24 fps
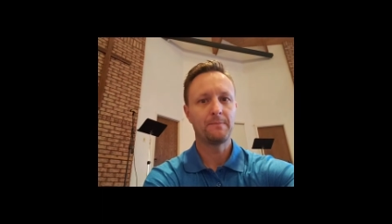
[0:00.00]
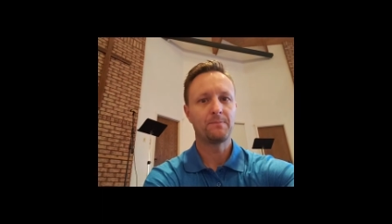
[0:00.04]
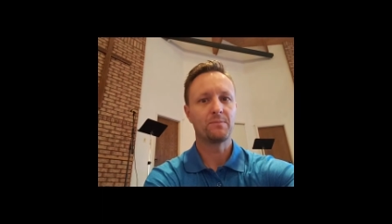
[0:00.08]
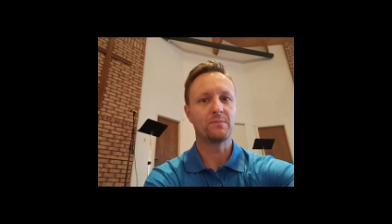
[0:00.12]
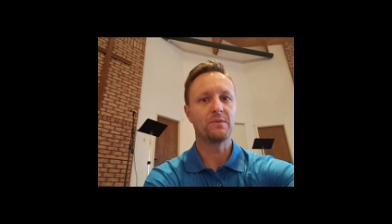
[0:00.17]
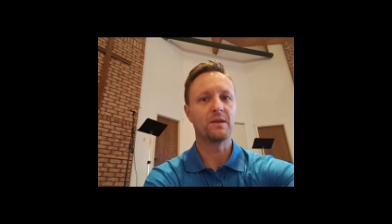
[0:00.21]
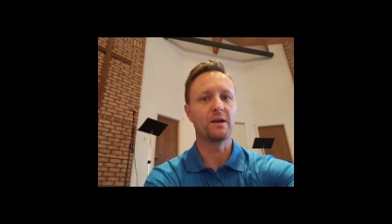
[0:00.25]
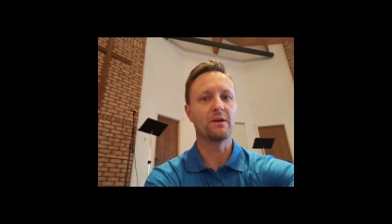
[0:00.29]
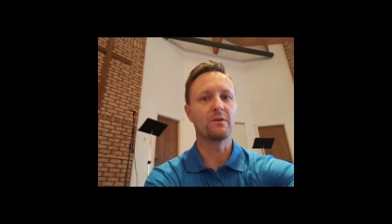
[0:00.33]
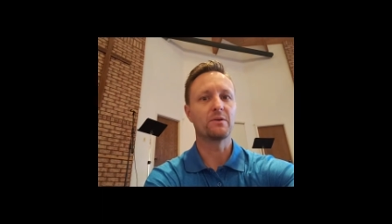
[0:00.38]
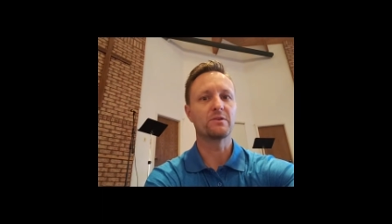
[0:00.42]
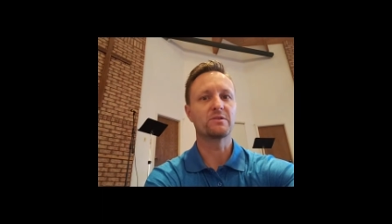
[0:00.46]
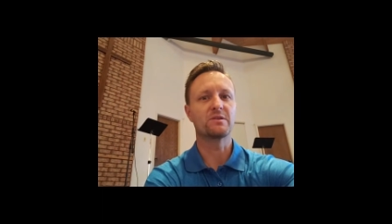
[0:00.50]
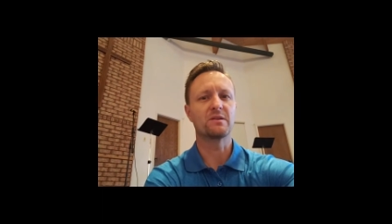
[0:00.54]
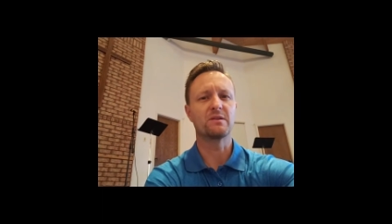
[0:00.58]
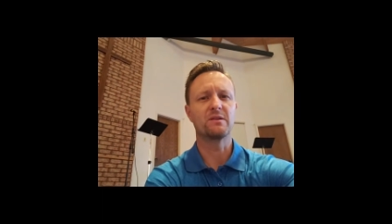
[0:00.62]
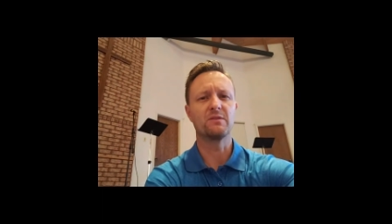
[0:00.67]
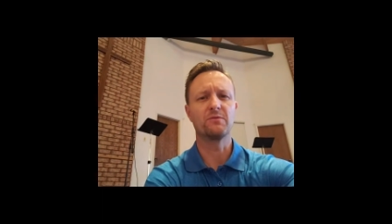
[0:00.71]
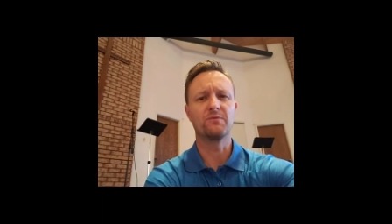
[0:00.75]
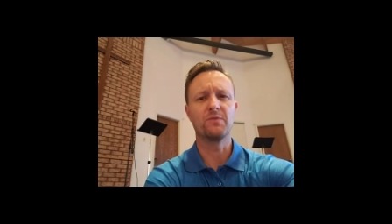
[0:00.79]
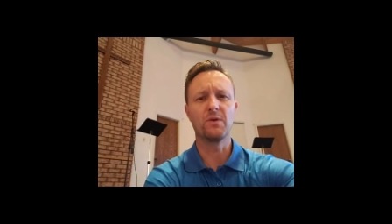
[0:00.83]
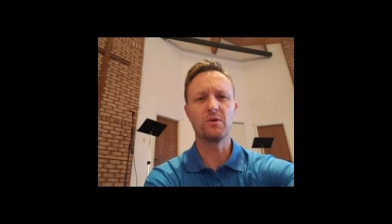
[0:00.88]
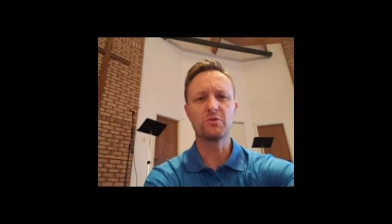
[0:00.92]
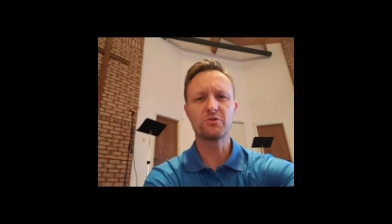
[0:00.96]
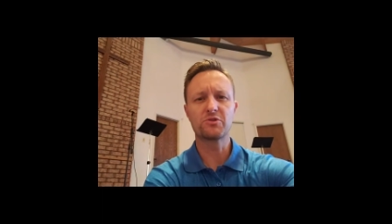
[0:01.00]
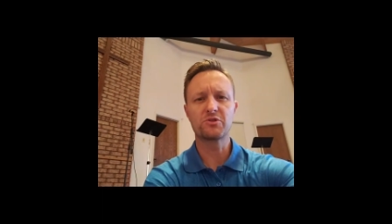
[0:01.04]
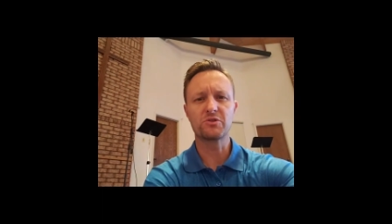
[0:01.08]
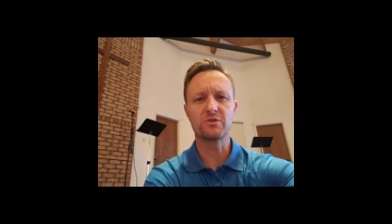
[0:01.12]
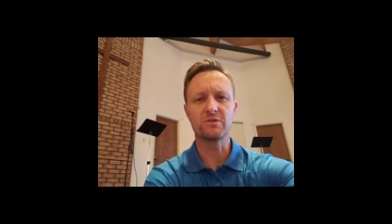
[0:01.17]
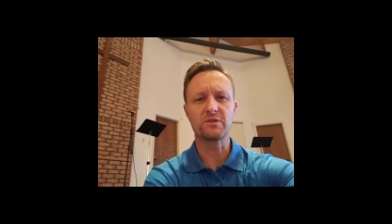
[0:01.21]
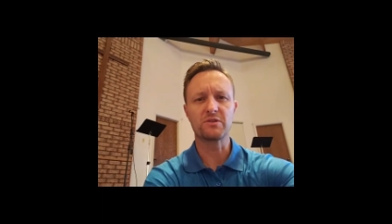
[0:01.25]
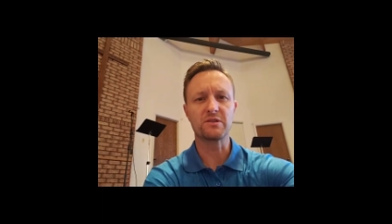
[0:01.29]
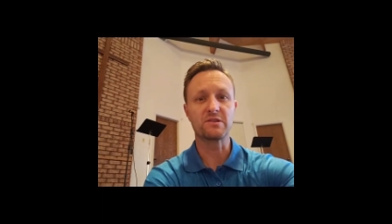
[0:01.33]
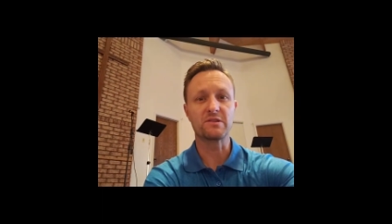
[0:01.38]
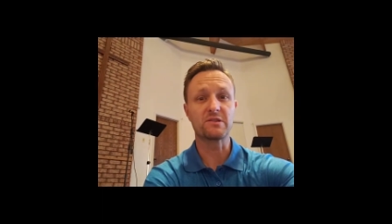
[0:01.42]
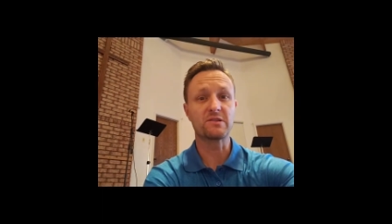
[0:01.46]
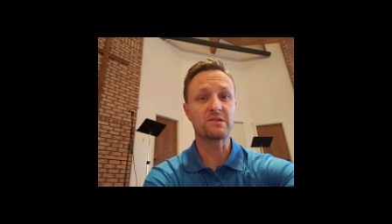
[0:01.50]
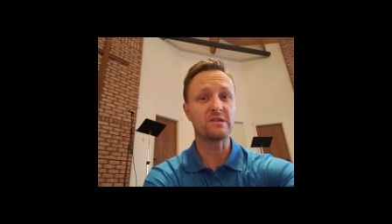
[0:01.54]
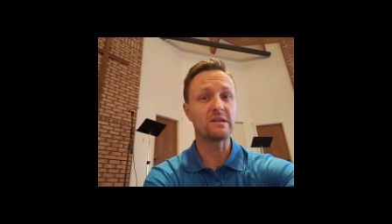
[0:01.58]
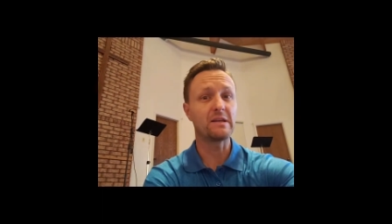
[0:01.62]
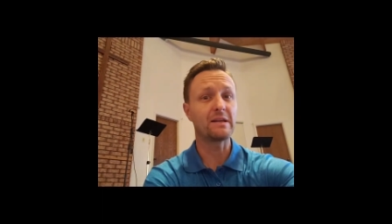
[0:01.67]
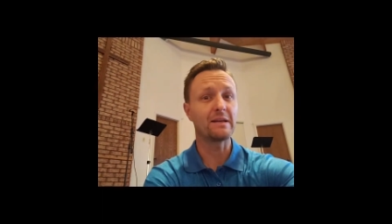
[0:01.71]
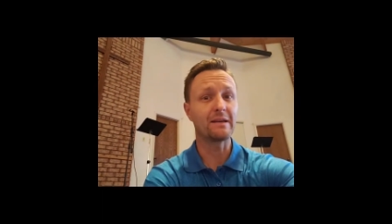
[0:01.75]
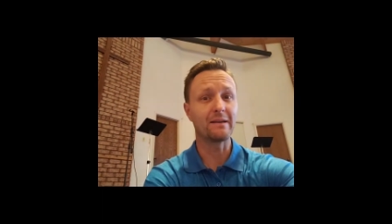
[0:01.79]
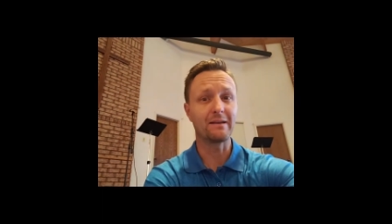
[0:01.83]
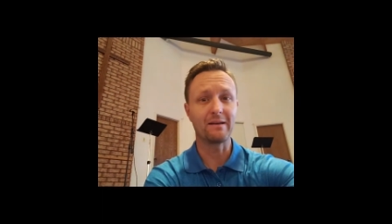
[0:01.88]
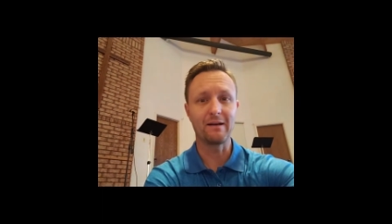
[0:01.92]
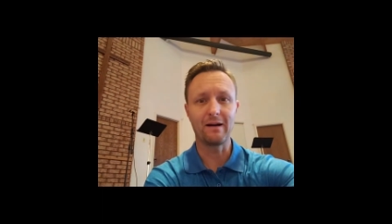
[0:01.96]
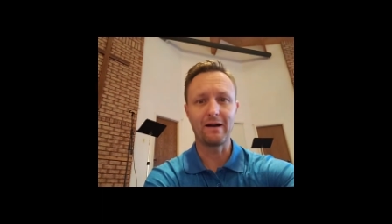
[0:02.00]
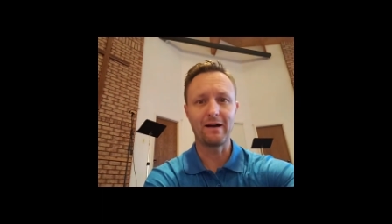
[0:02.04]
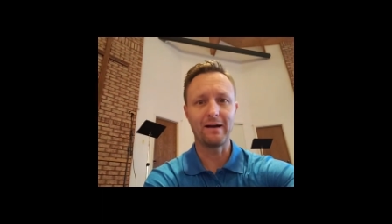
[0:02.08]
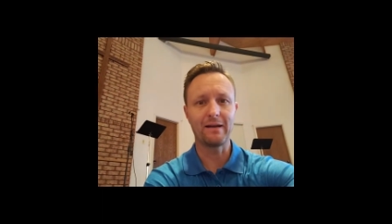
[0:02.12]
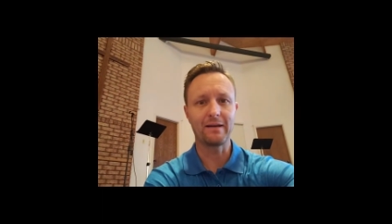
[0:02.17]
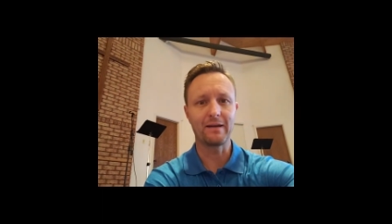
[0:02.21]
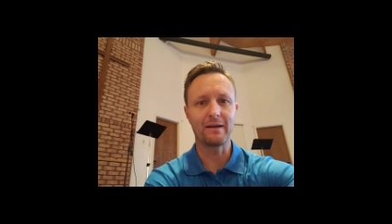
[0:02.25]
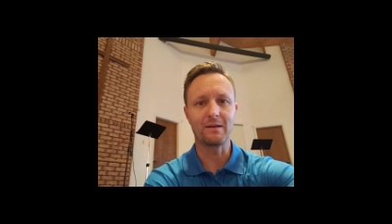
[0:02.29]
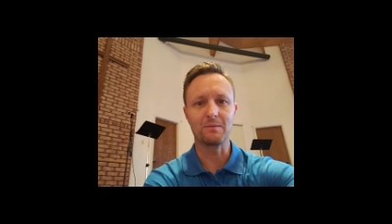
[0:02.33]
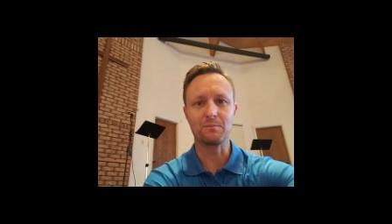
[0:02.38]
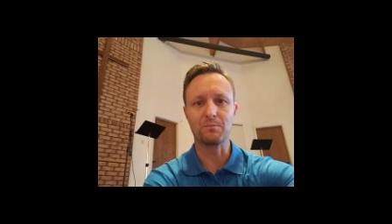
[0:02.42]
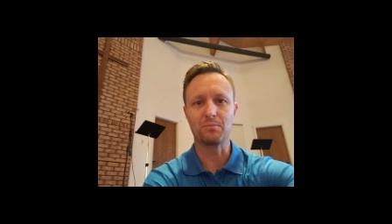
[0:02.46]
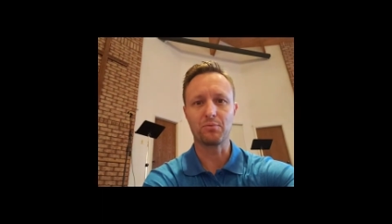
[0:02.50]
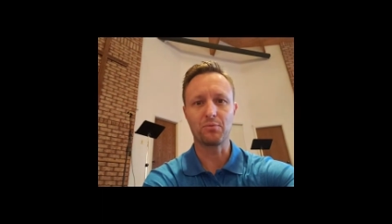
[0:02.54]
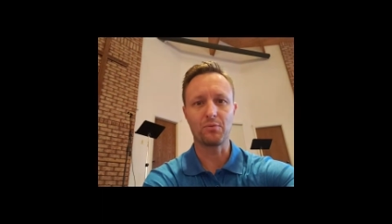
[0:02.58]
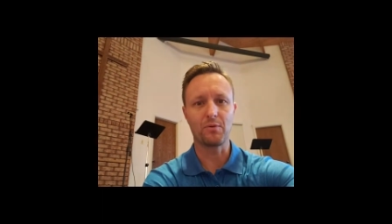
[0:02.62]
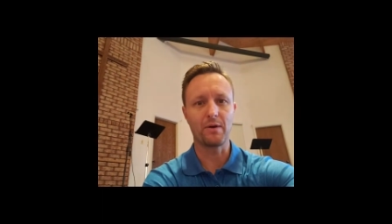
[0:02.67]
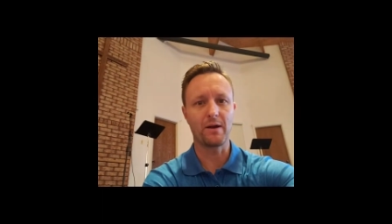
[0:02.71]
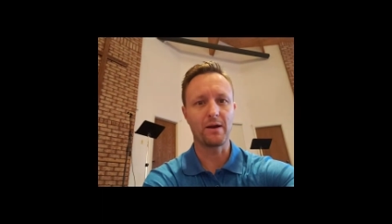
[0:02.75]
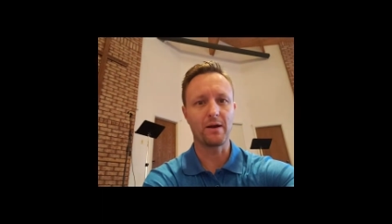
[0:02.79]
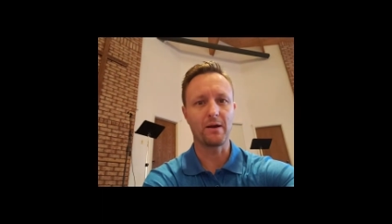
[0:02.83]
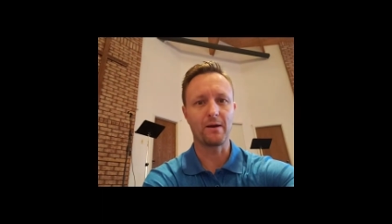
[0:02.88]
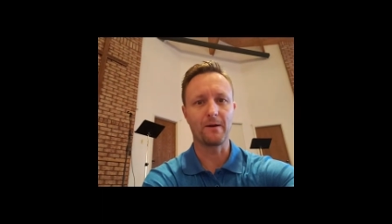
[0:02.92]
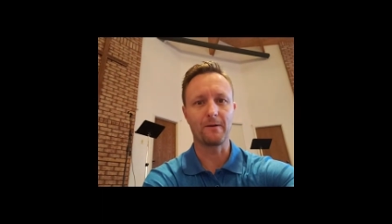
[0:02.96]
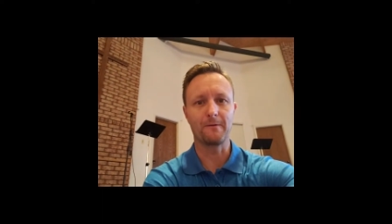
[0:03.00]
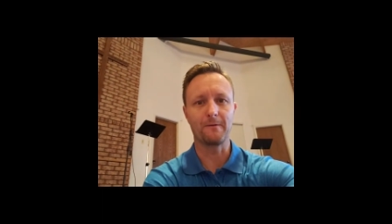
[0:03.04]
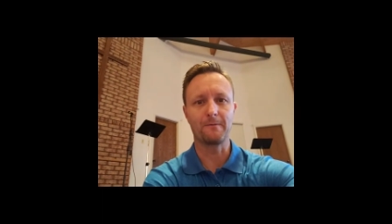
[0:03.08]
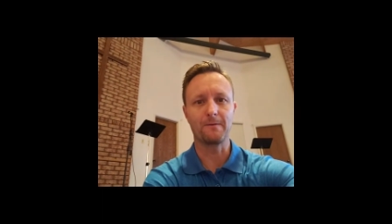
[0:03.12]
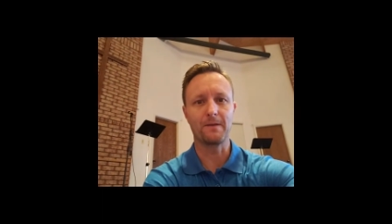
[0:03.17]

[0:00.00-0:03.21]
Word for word: there is a devotion to seeking God in prayer.